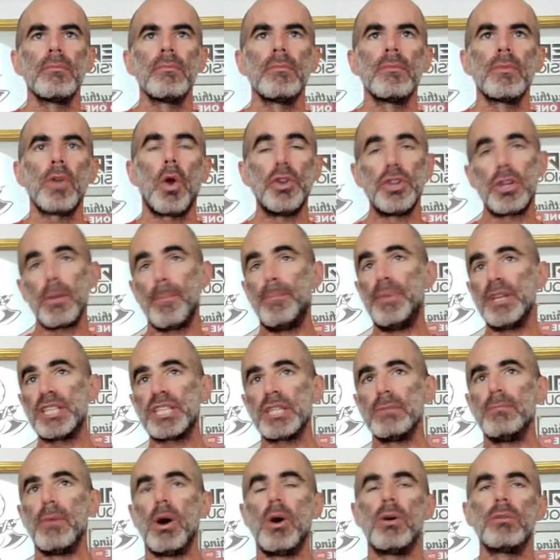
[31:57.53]
Or you can bitch
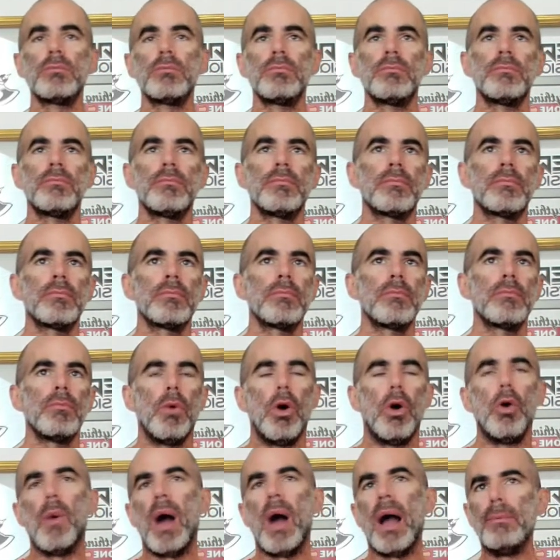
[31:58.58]
and moan.
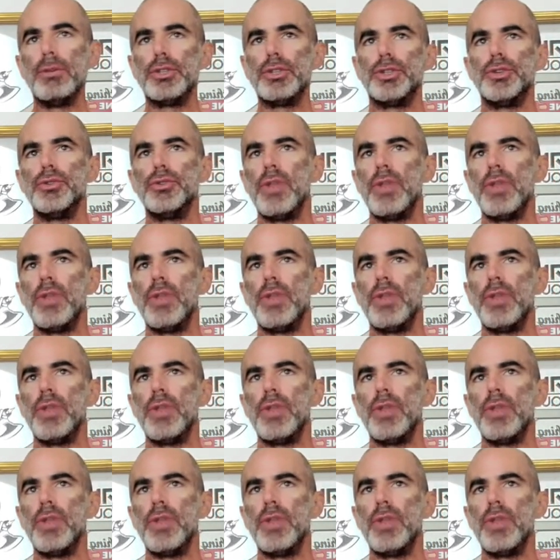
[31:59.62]
Well, why would you do